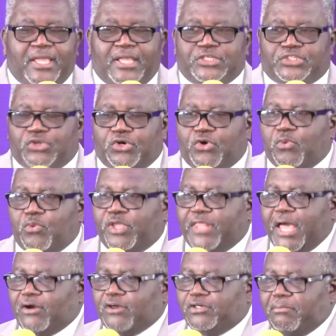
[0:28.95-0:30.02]
So
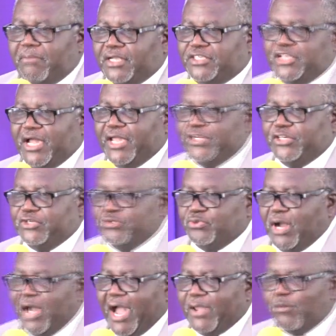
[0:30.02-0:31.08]
without much ado,
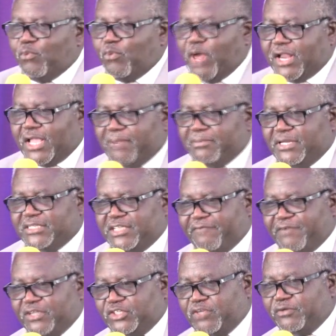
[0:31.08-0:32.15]
I welcome the
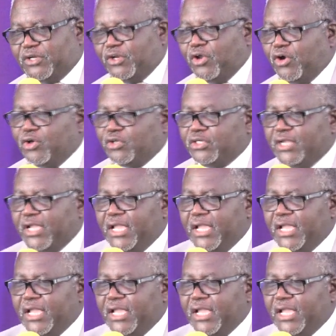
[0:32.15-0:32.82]
servant of the Lord,